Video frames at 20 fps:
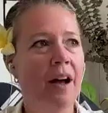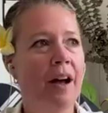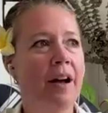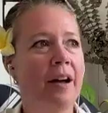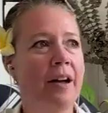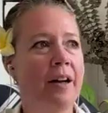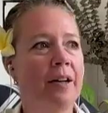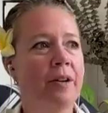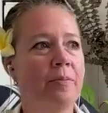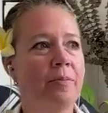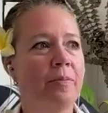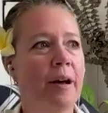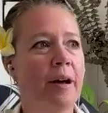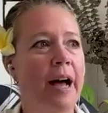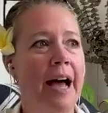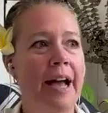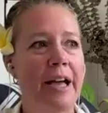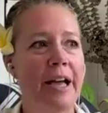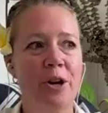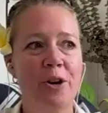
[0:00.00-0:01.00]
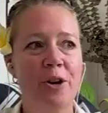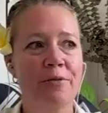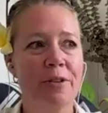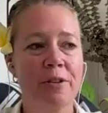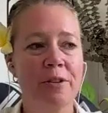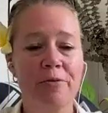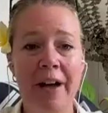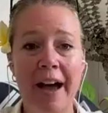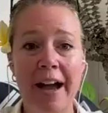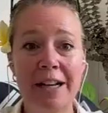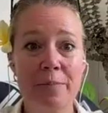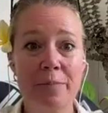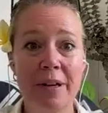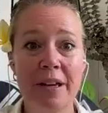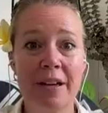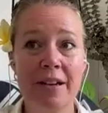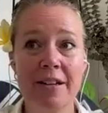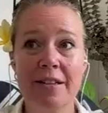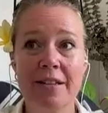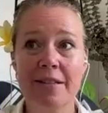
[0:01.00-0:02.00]
I know for a fact
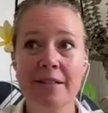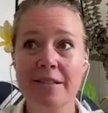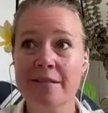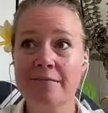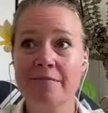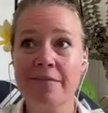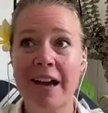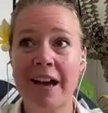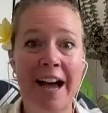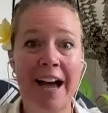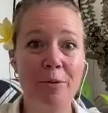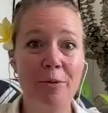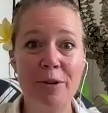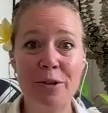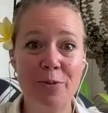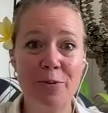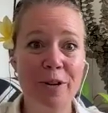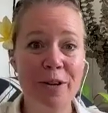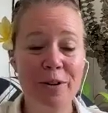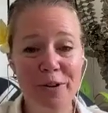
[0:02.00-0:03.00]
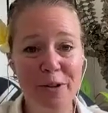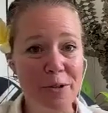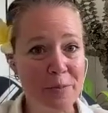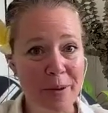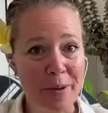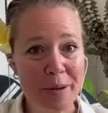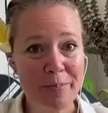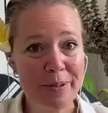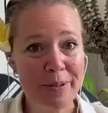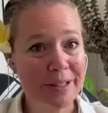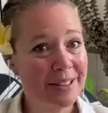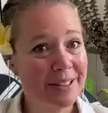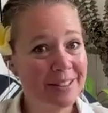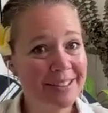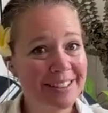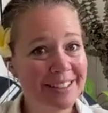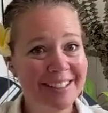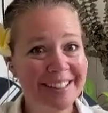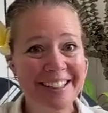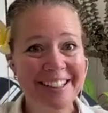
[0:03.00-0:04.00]
because I was one of those people.